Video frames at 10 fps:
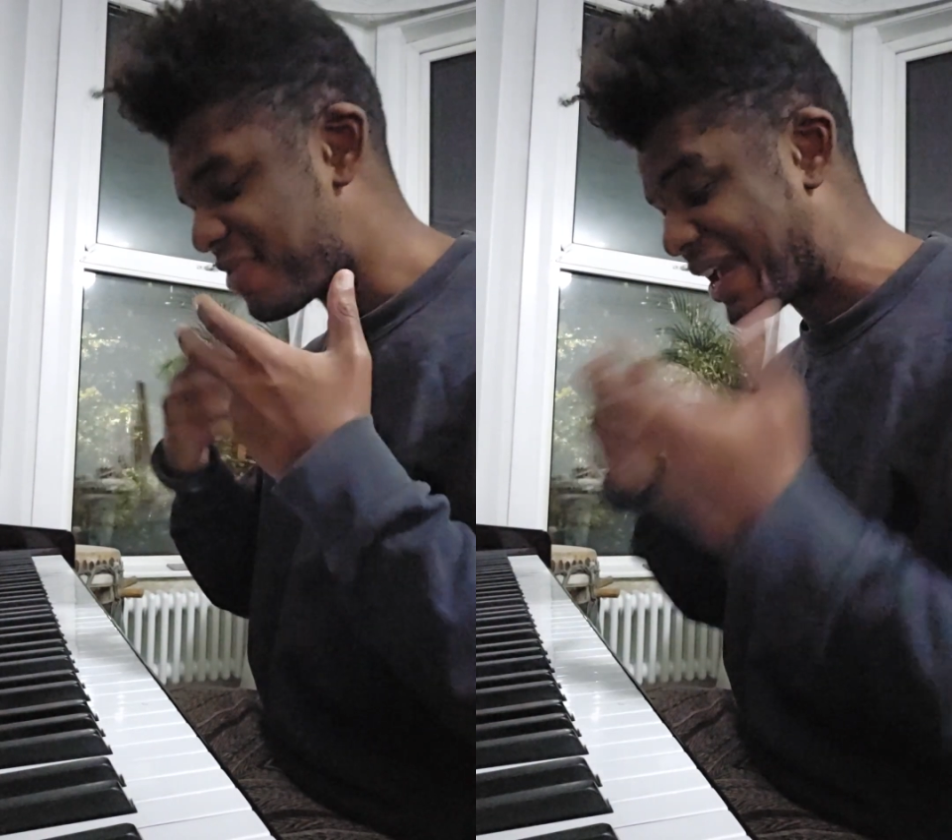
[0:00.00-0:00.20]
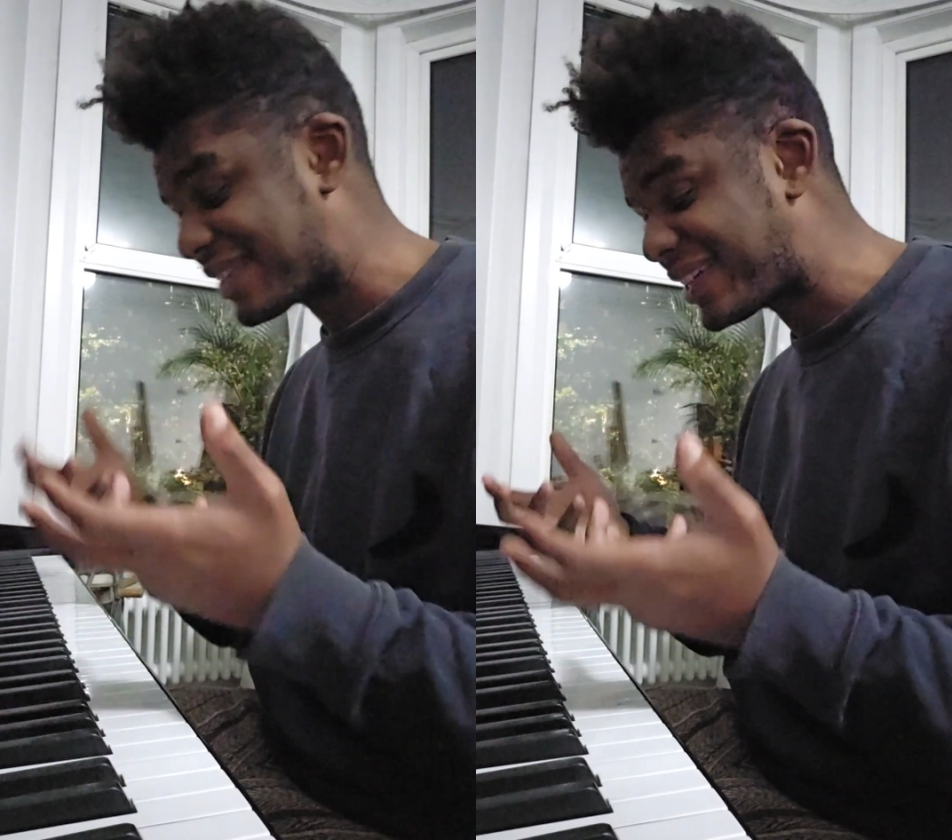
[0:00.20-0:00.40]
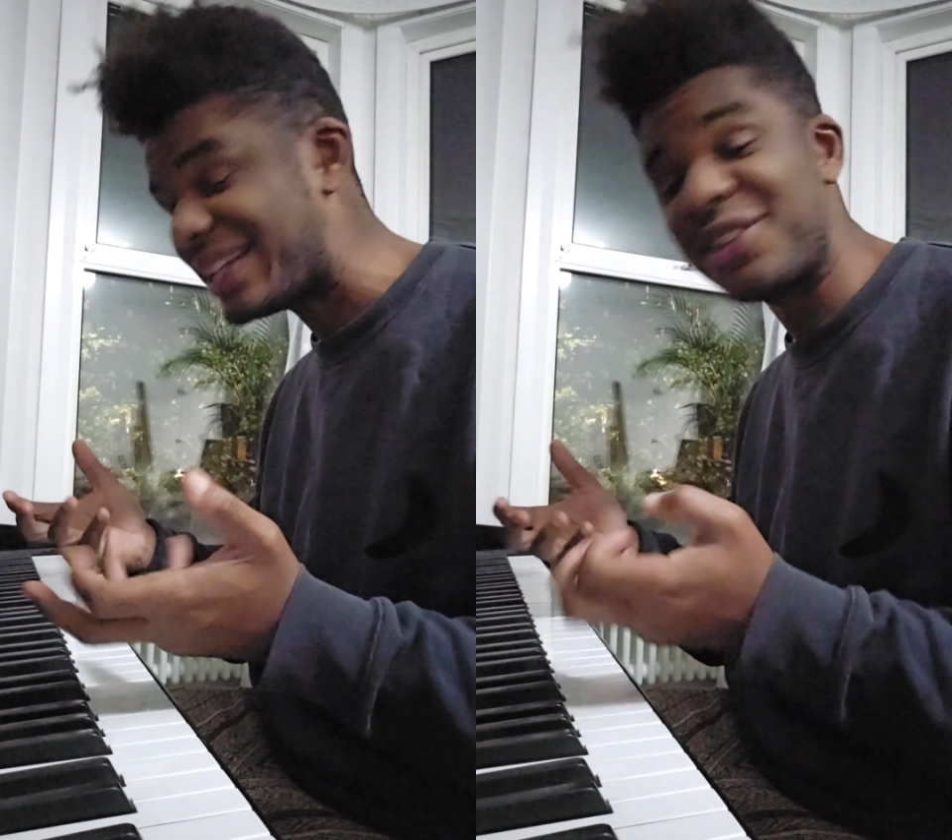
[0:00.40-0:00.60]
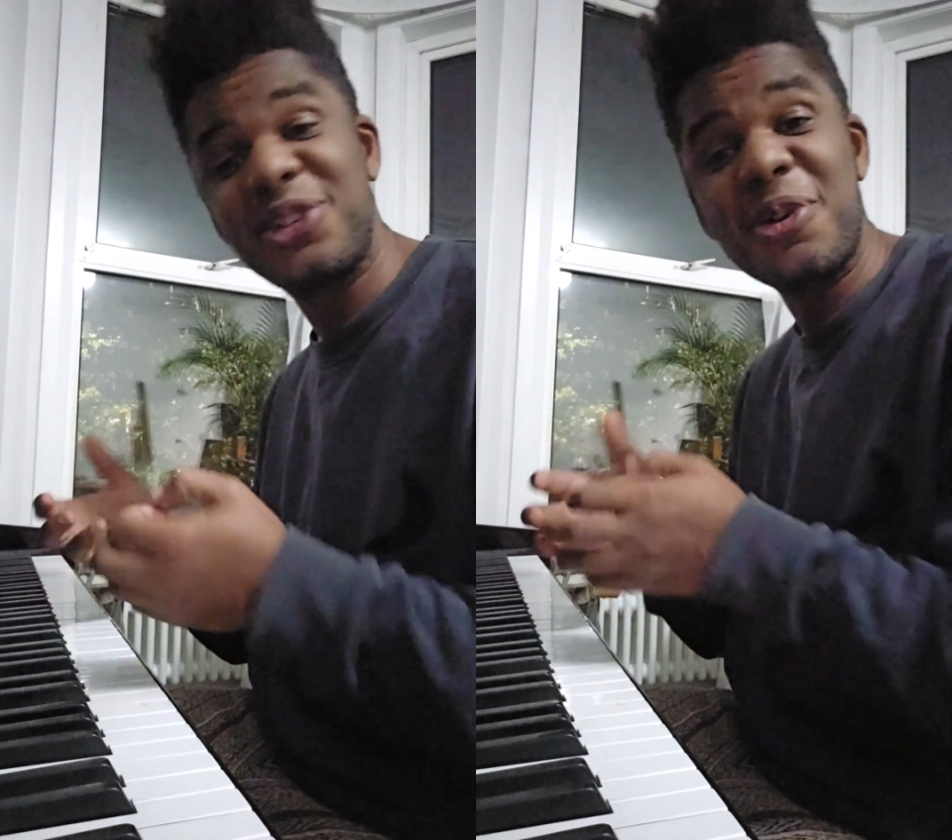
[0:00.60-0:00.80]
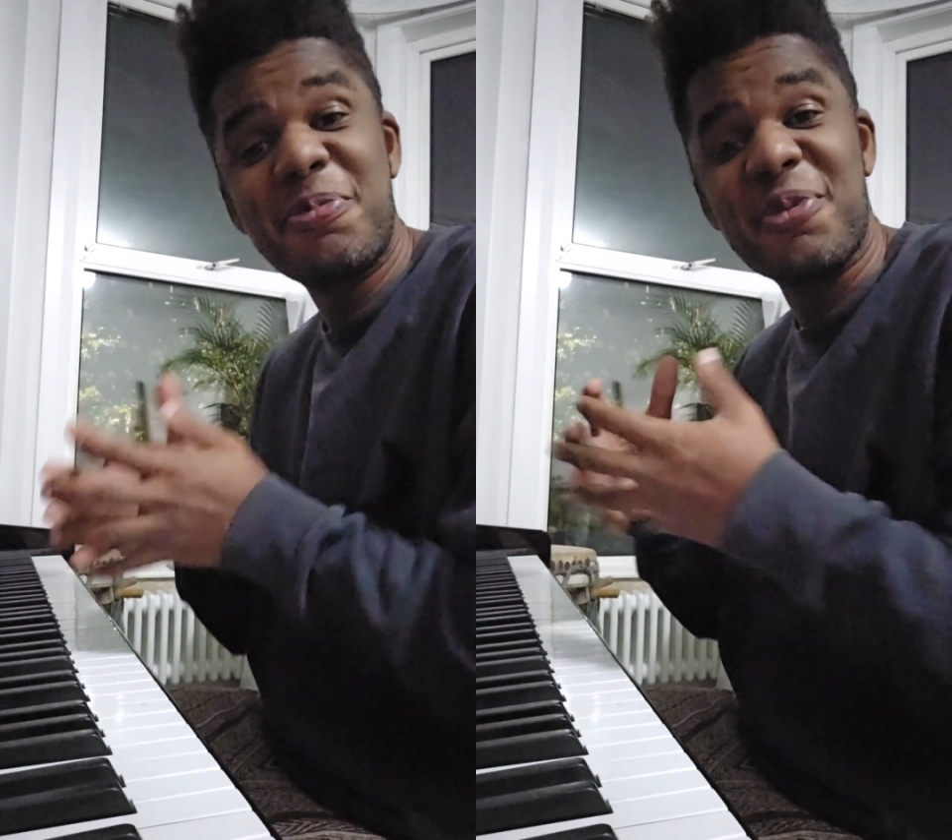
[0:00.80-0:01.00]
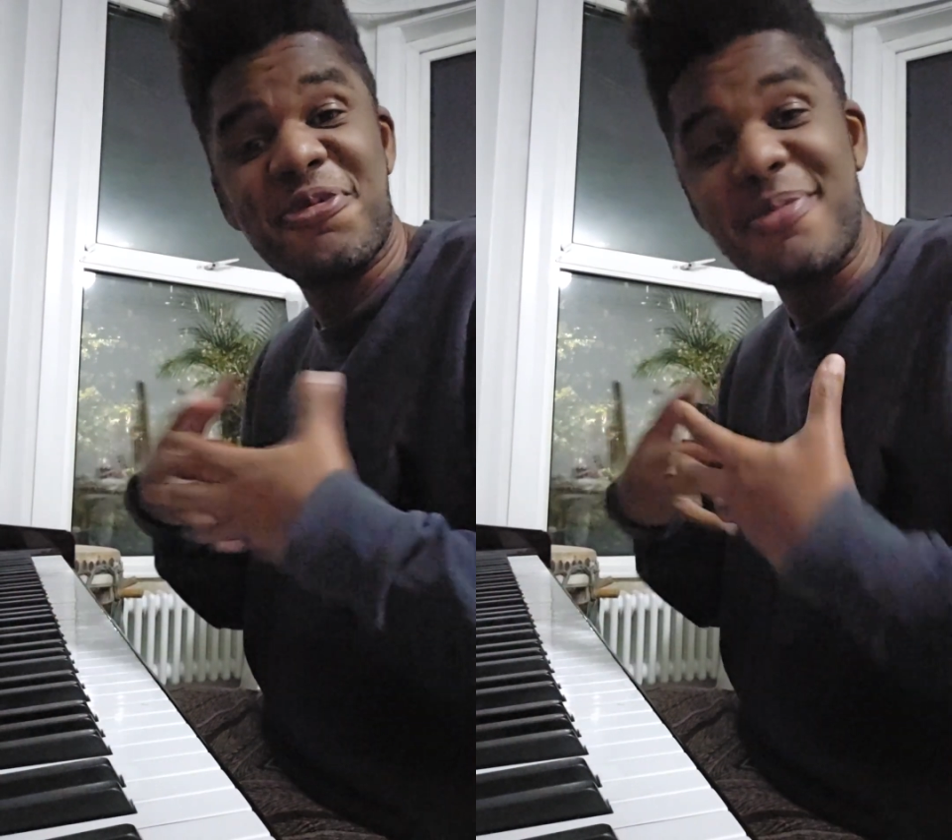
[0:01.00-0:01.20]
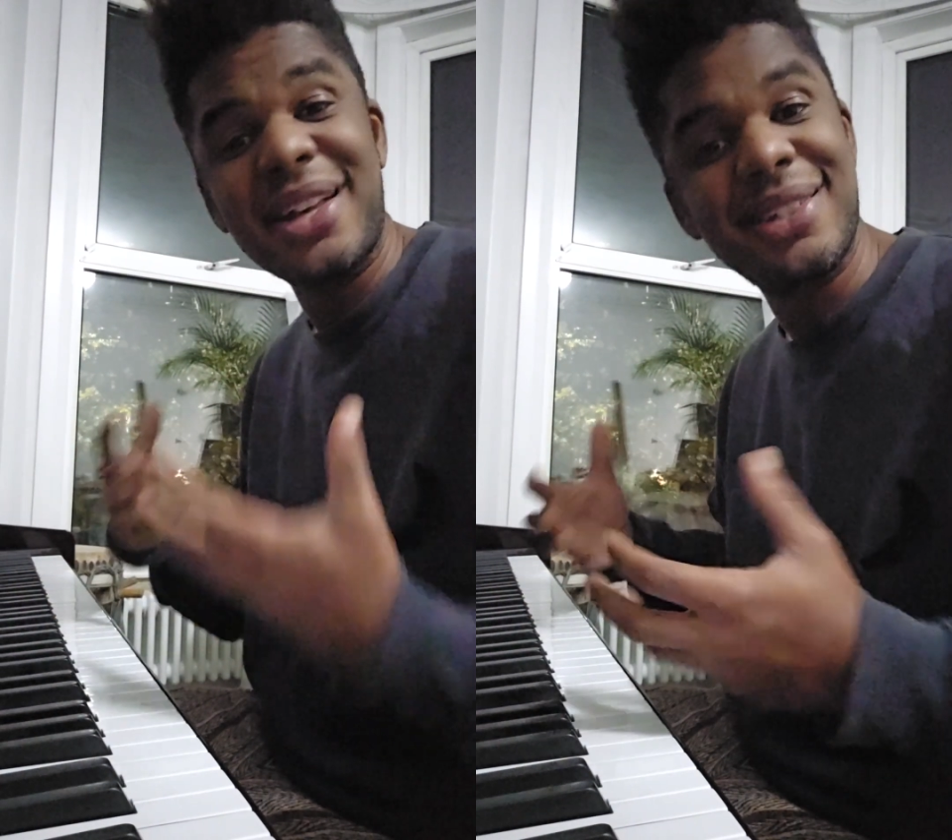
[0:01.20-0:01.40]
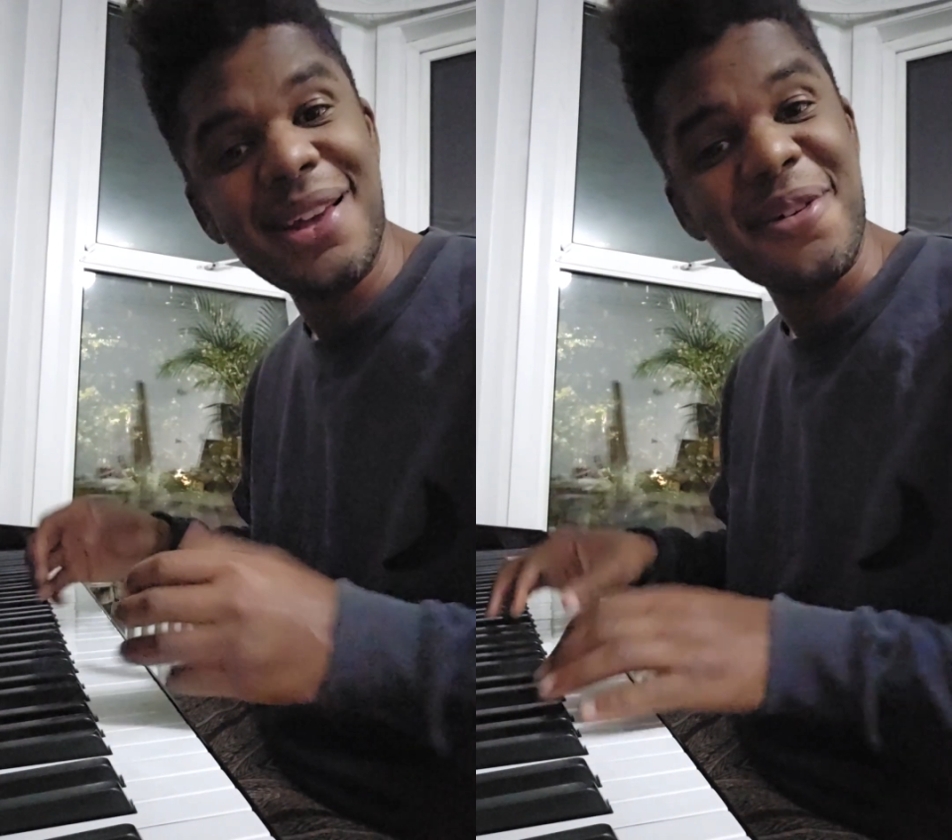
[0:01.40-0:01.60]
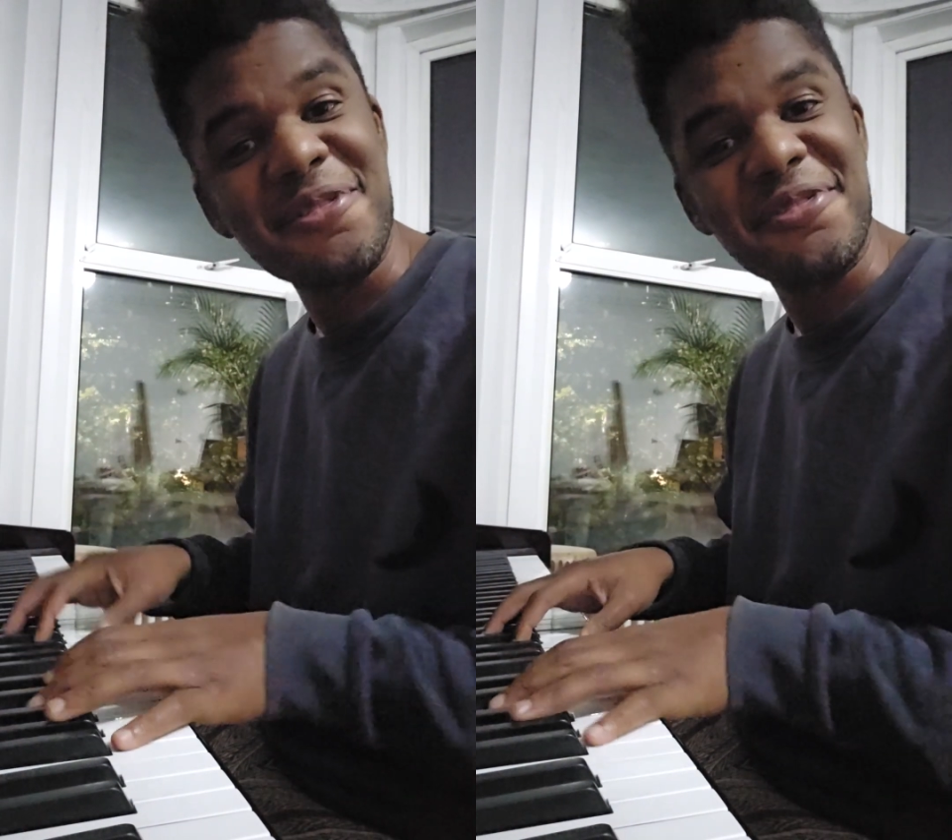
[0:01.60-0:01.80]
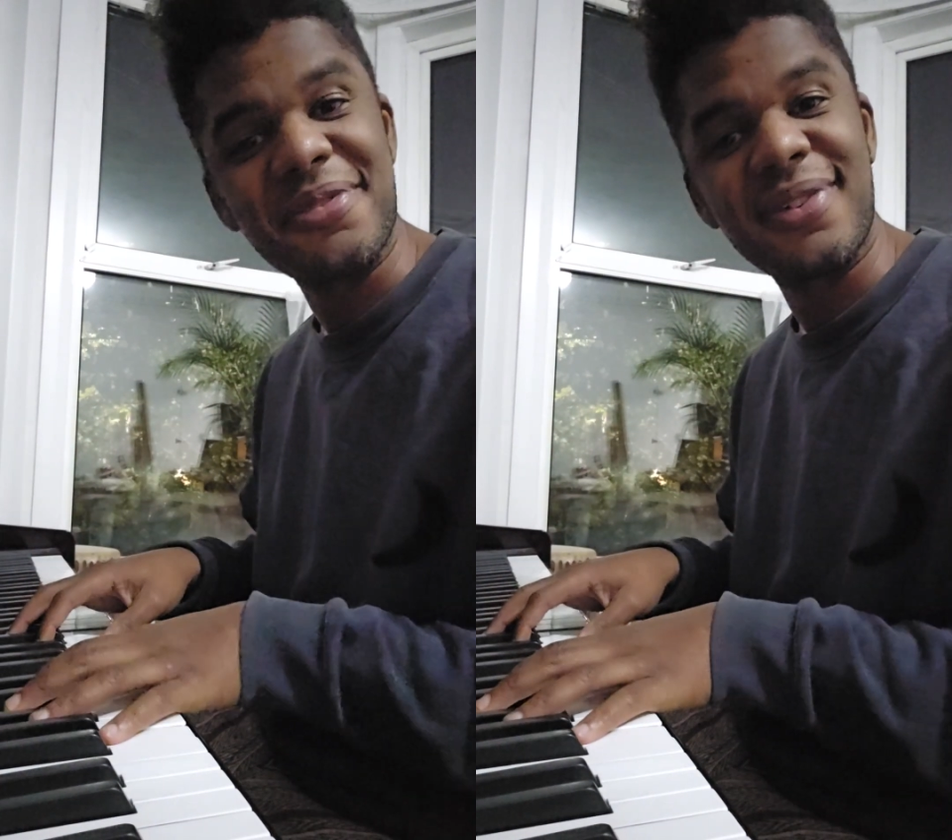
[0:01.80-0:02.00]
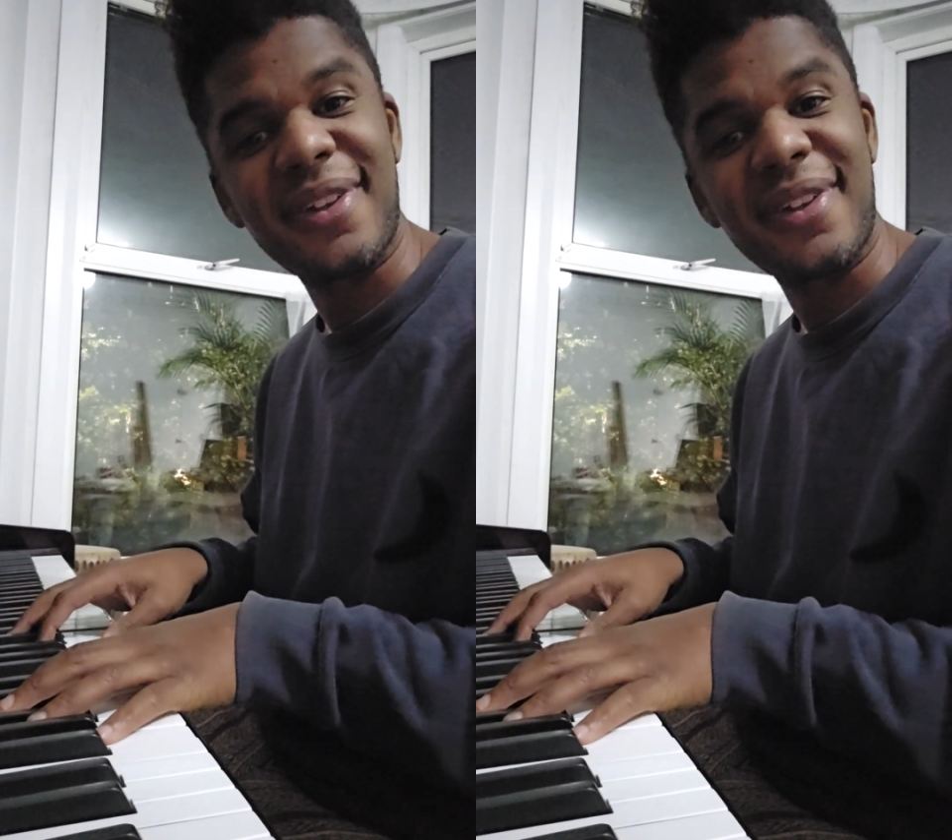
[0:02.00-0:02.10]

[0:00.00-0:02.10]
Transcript: things I need to do for myself.